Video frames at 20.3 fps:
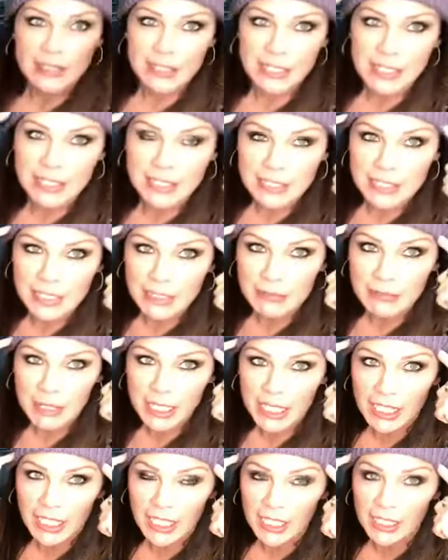CC
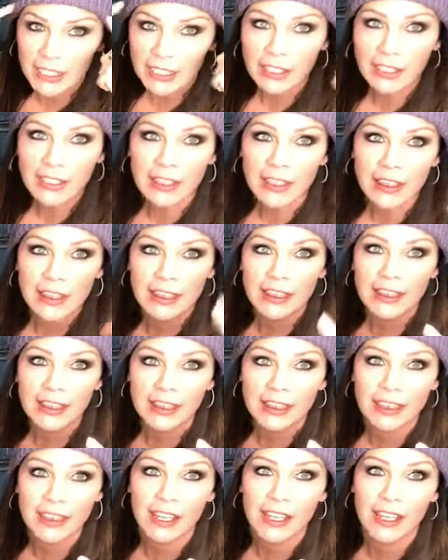beanie
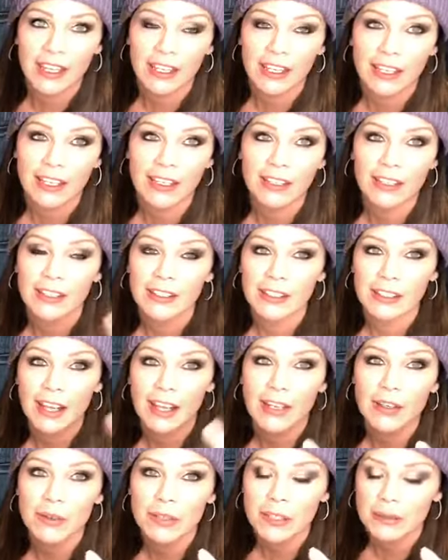thing.
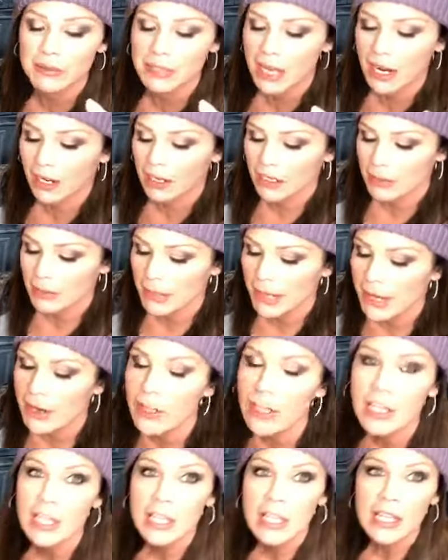Y'all know what I'm talking
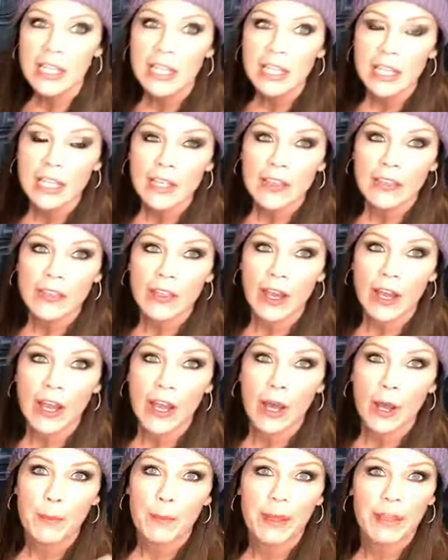about.
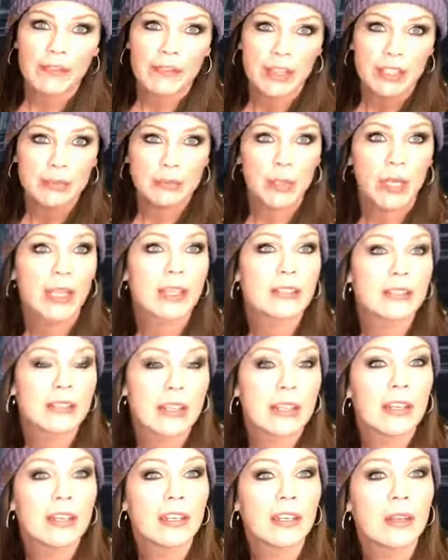Facebook has
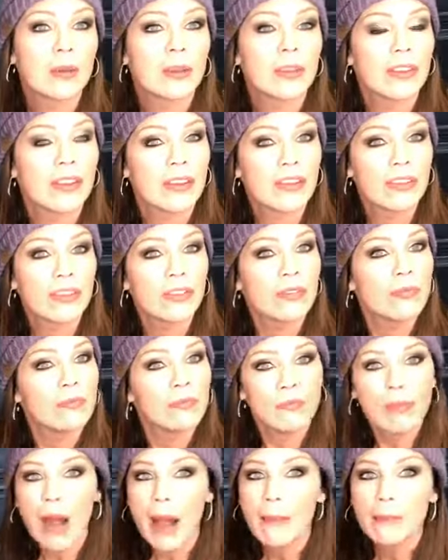nothing to do with this.
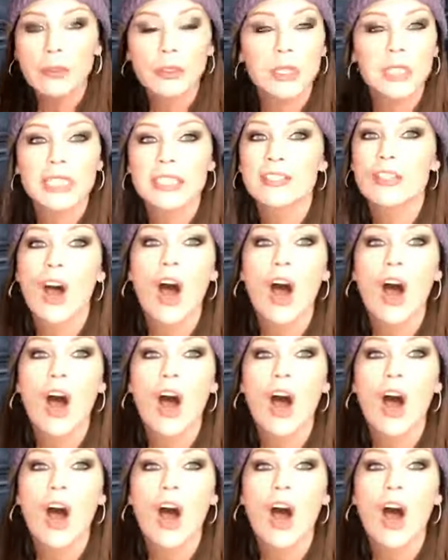I'm doing this